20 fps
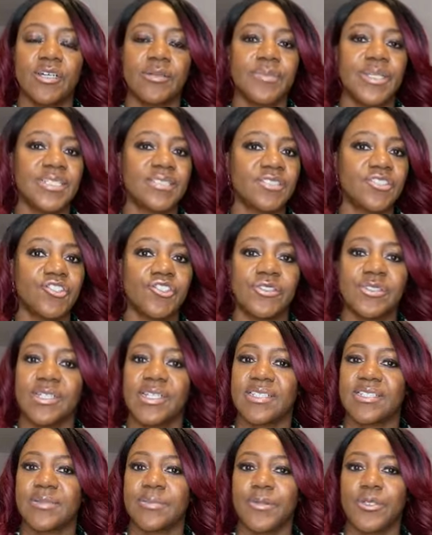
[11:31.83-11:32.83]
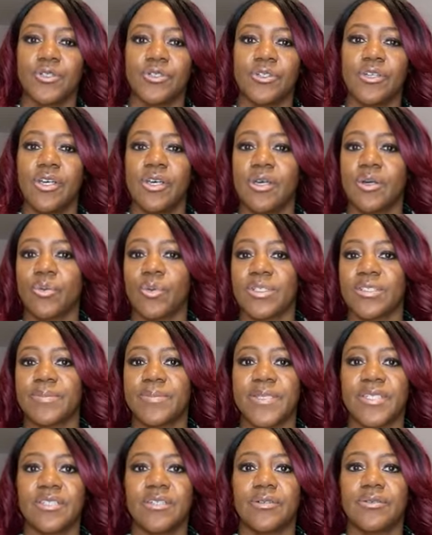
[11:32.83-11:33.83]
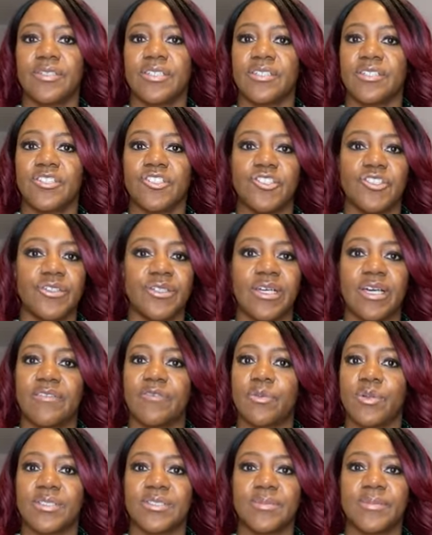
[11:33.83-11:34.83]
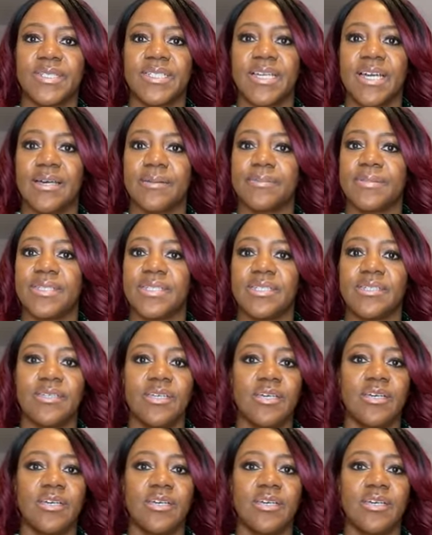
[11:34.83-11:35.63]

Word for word: Let's just explore what's been going on in your life, what's been happening